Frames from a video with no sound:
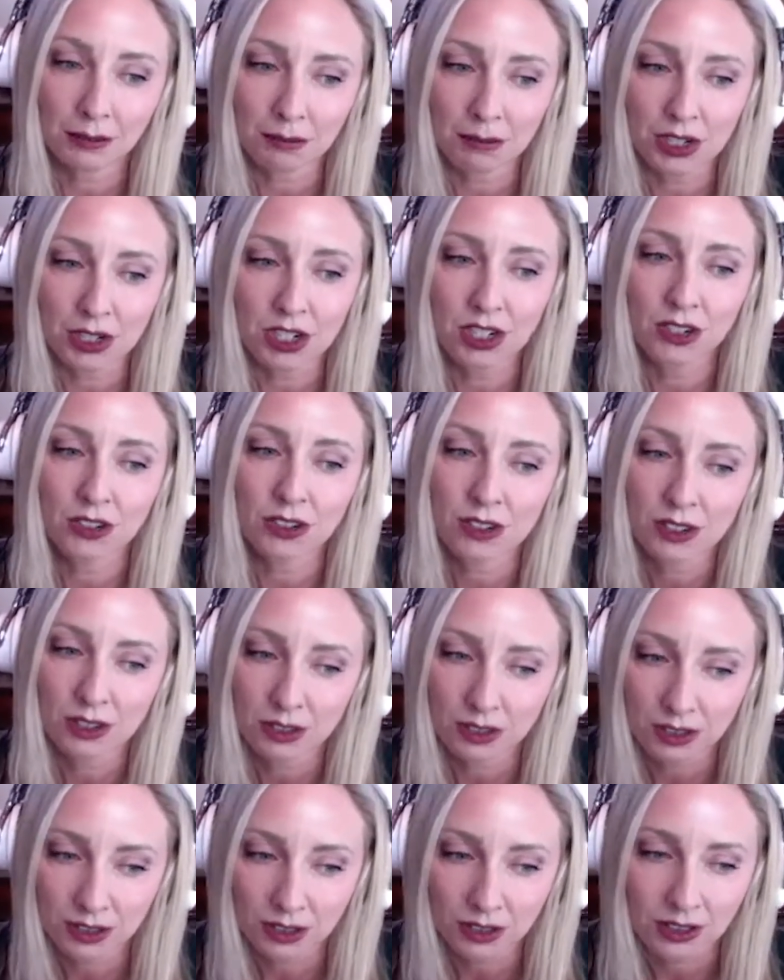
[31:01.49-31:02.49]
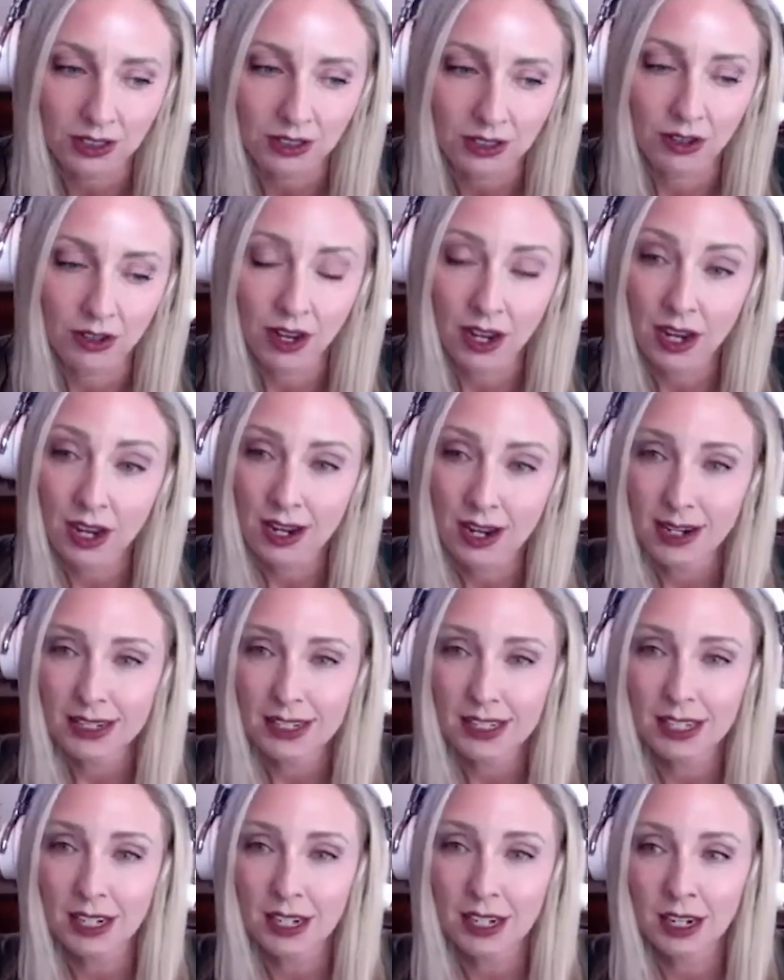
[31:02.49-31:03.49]
material and
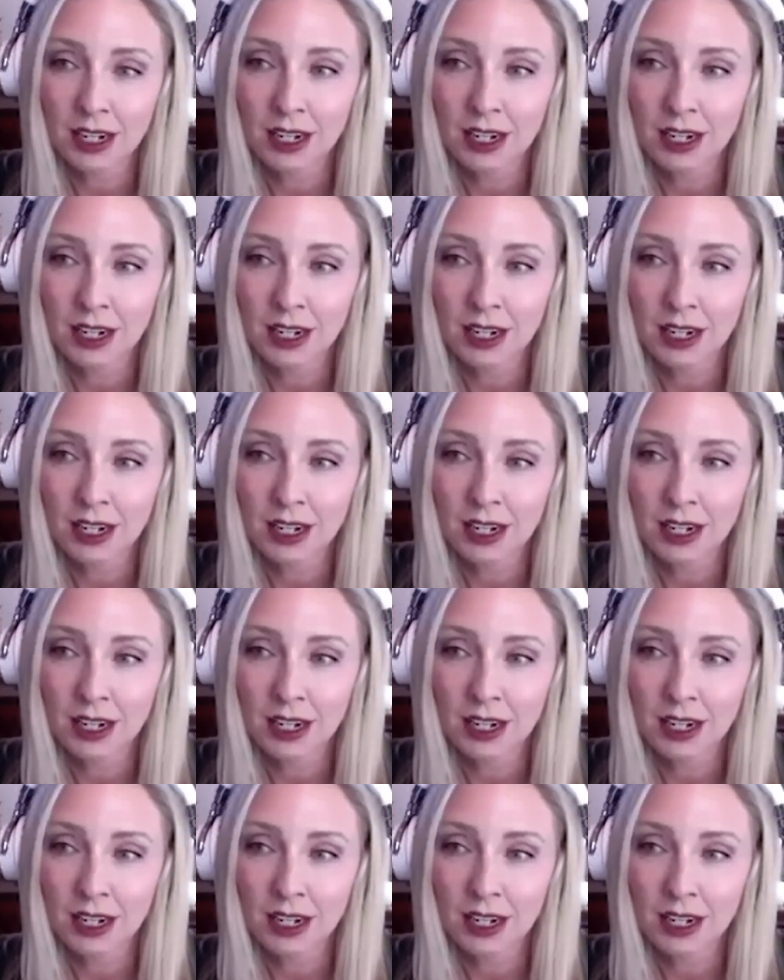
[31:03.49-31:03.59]
seeing